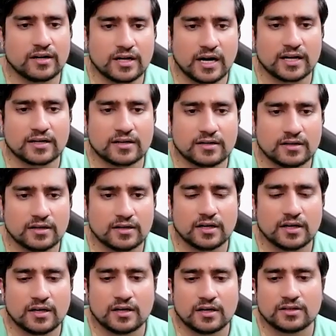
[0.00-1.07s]
dark,
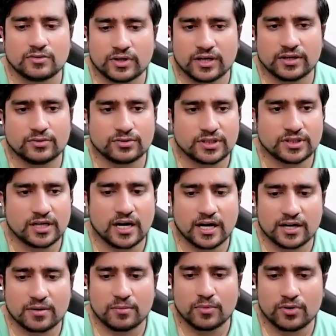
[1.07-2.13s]
you can use a
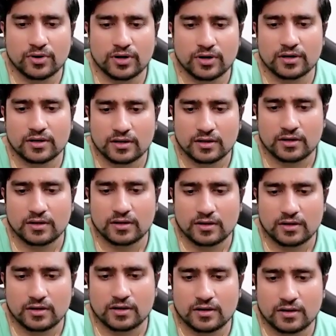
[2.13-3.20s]
dark mode,
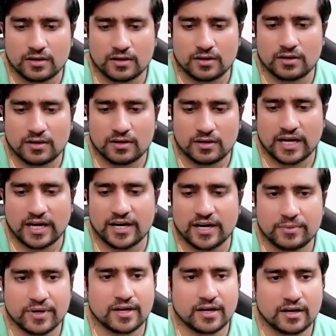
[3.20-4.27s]
light
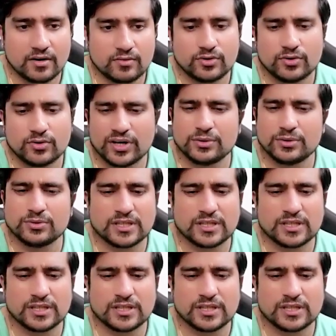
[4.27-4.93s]
background, you can use